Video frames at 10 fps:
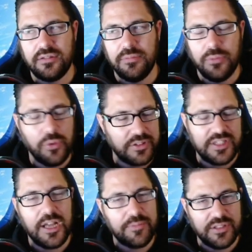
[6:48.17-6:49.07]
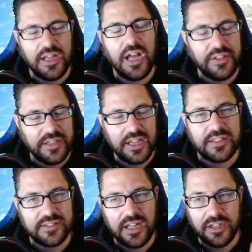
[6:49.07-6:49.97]
more times than not the deck
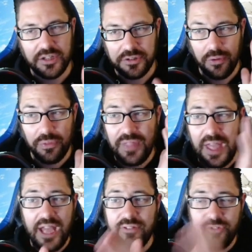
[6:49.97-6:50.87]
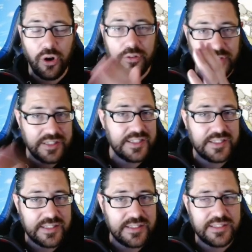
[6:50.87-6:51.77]
is not going to go that far of the
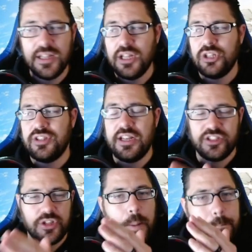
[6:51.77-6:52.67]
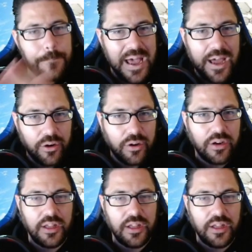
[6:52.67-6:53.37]
distance that it's going to matter.